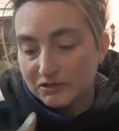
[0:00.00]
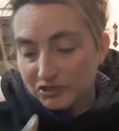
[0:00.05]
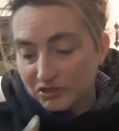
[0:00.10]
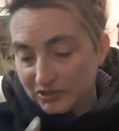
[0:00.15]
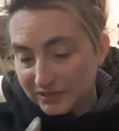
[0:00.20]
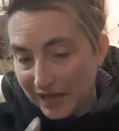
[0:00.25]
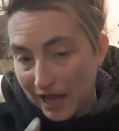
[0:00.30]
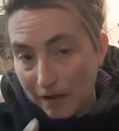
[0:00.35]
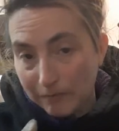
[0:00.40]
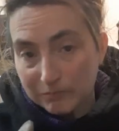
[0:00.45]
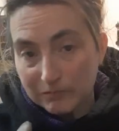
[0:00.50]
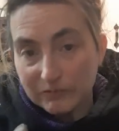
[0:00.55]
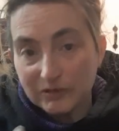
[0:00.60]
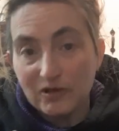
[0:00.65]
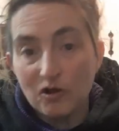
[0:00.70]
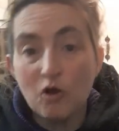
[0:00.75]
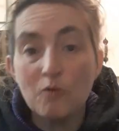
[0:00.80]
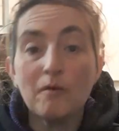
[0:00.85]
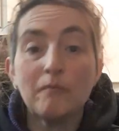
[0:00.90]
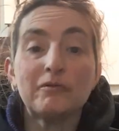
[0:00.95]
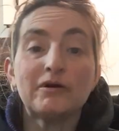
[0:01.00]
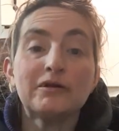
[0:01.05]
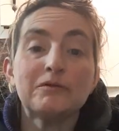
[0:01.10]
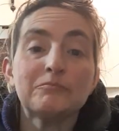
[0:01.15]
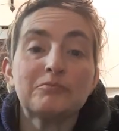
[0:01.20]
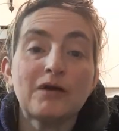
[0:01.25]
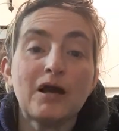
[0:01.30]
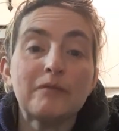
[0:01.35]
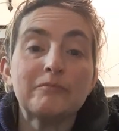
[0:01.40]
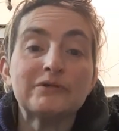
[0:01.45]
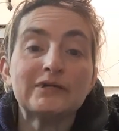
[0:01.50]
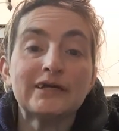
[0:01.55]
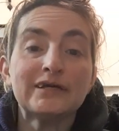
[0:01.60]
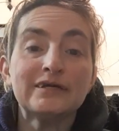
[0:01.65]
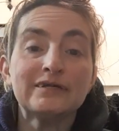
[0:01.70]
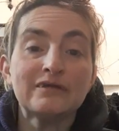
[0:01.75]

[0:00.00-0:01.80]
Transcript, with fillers: She's happy to be home. I'm gonna probably get